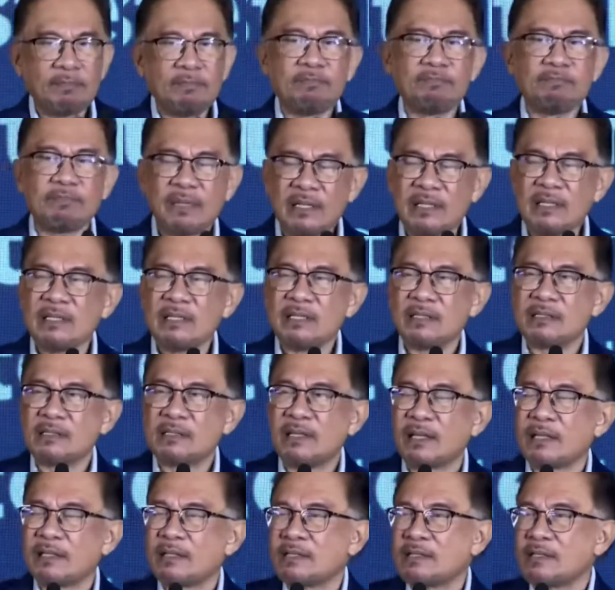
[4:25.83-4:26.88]
pleased
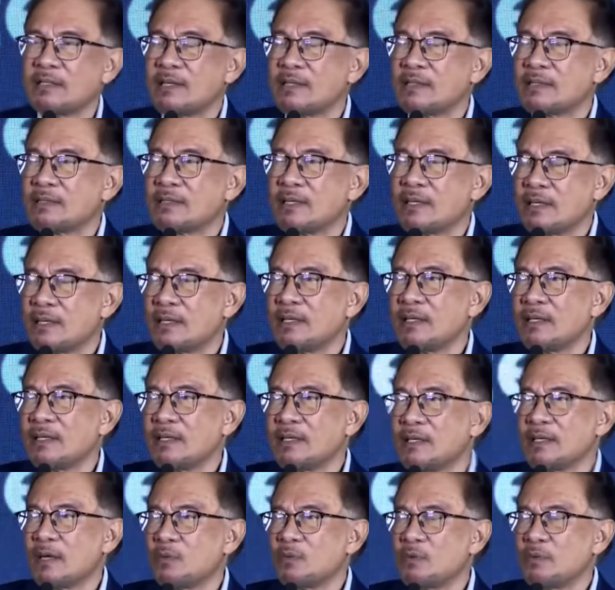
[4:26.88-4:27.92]
that yesterday
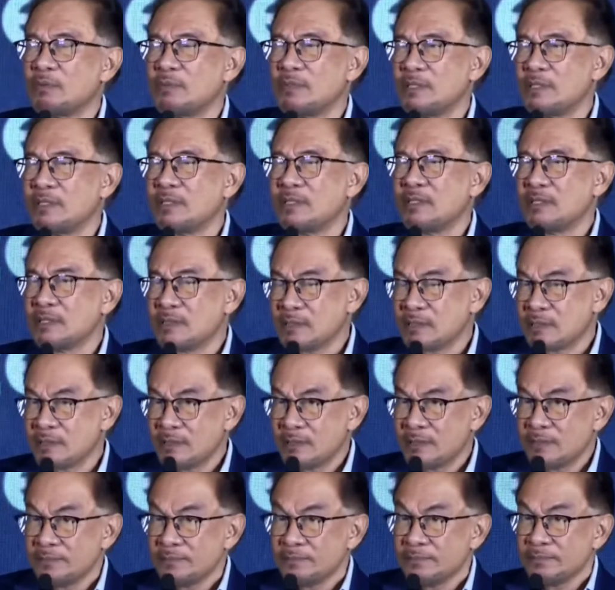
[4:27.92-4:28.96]
in our meetings,
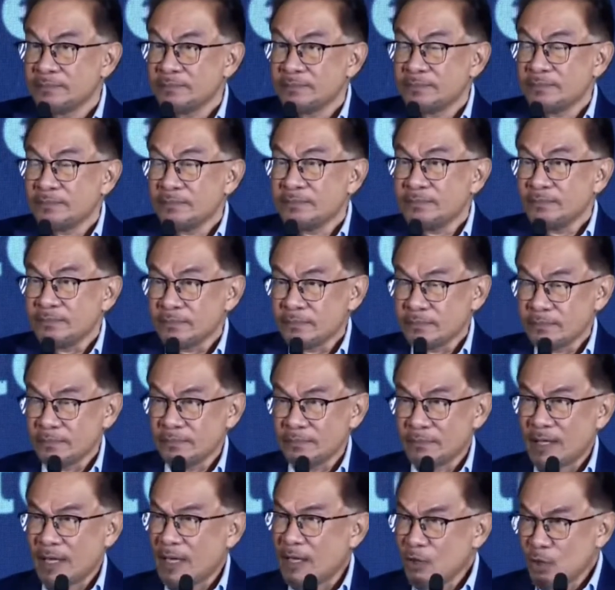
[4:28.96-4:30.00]

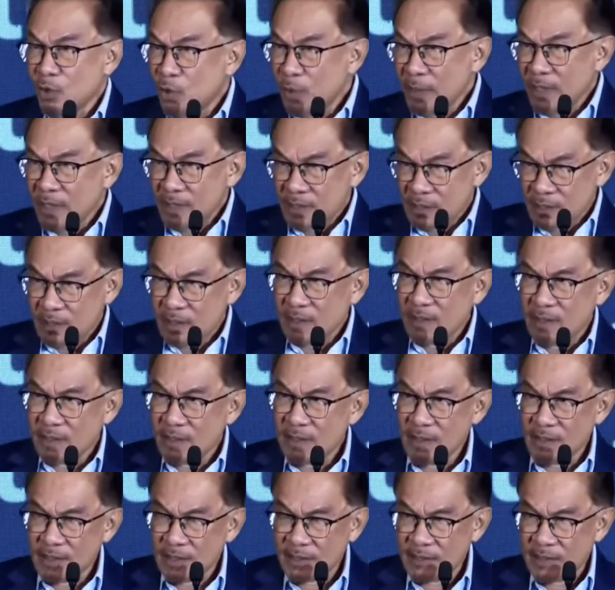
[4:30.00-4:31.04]
and knowing
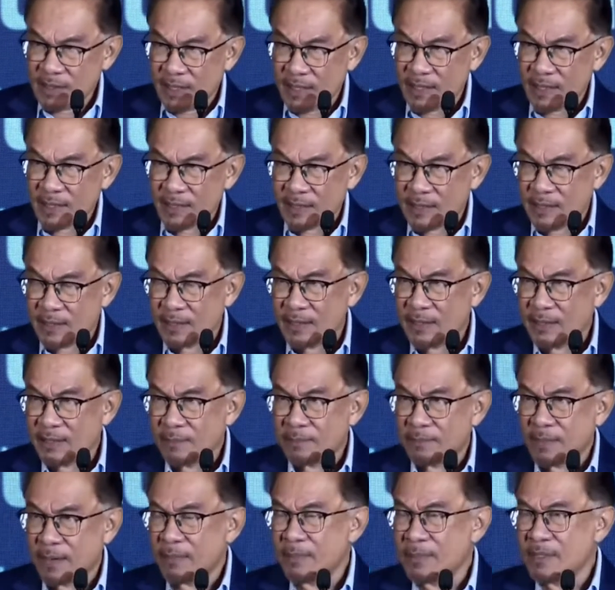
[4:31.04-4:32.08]
leaders like
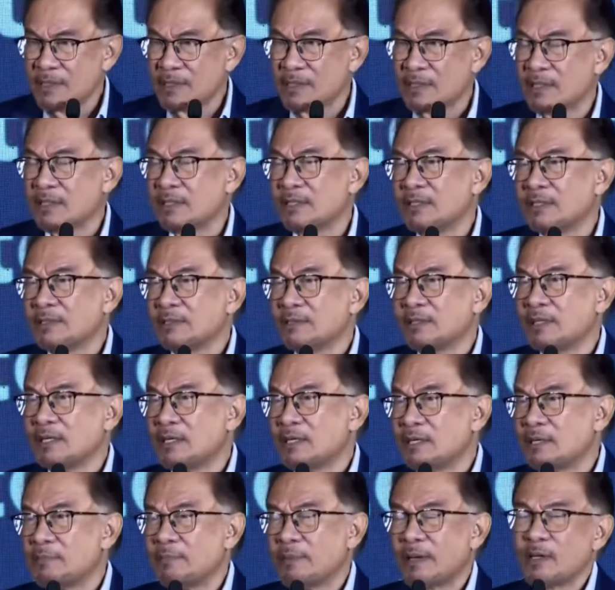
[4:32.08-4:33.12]
Prime Minister
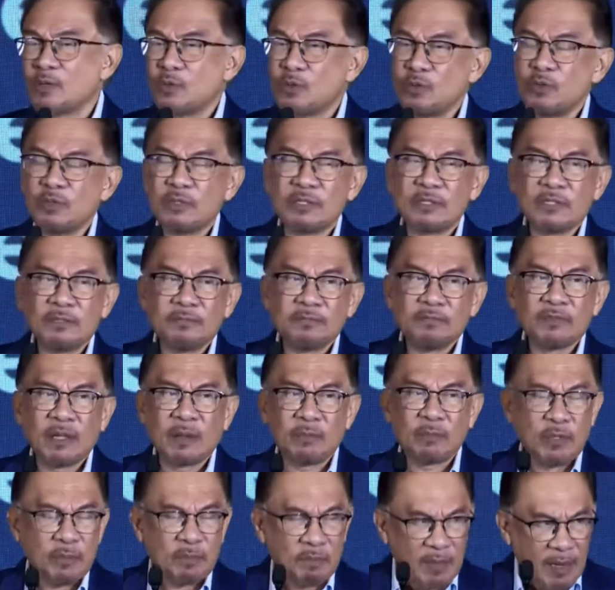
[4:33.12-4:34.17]
General Prayut,
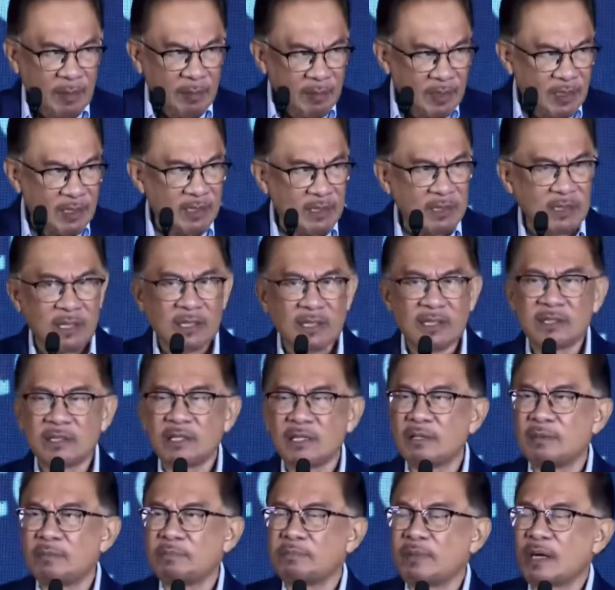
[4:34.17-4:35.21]
Deputy Prime Minister
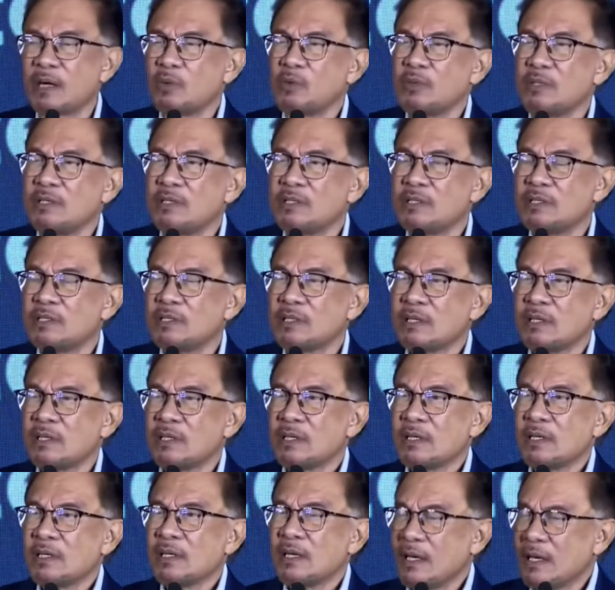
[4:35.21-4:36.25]
General Prawit,
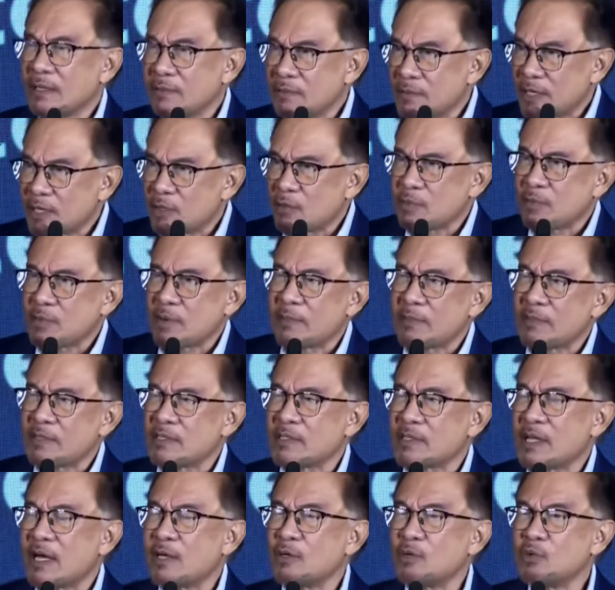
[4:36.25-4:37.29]
and Deputy Prime
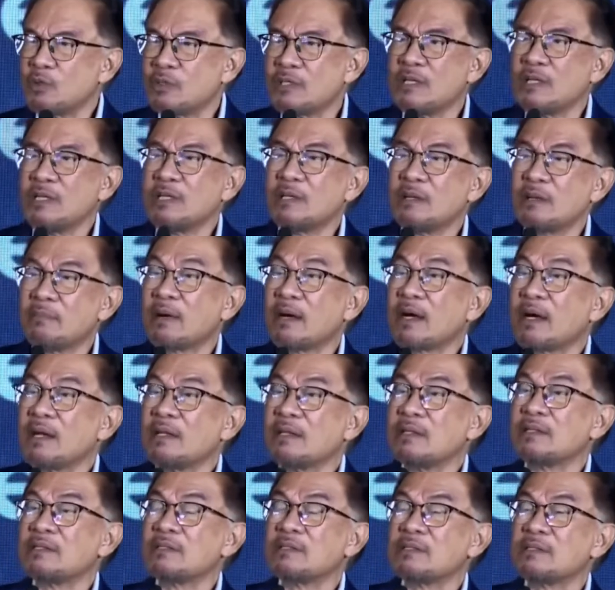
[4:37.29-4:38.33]
Minister Anutin, among
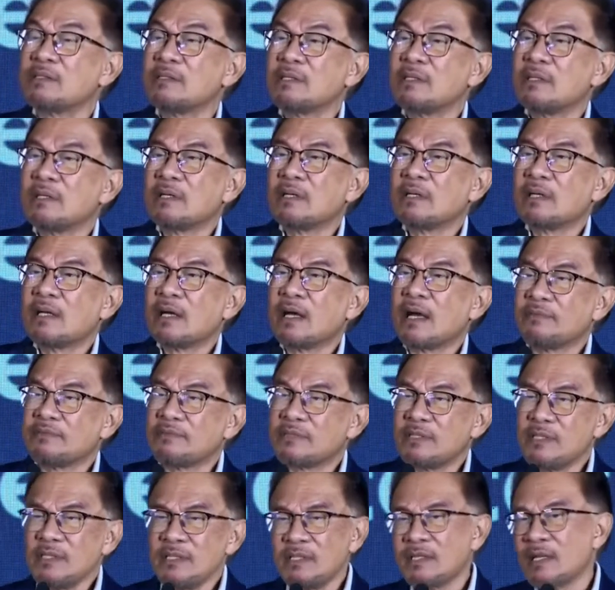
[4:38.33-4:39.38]
others, I've
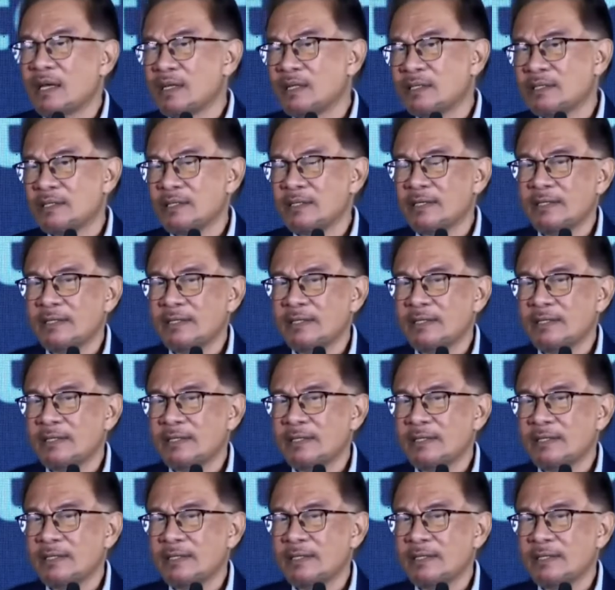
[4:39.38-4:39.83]
seen that